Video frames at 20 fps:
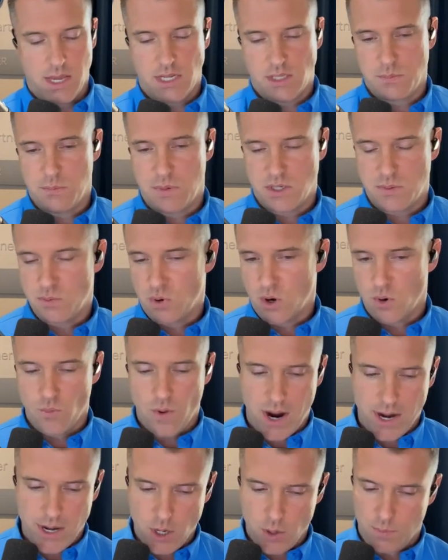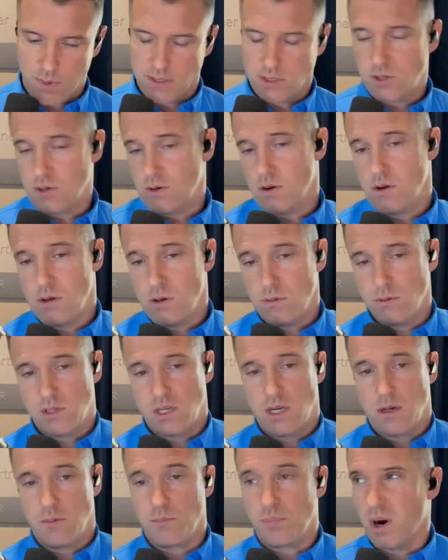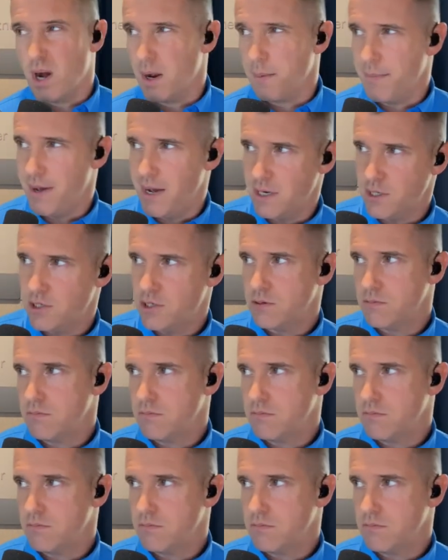much more wide open. So you're using broad match.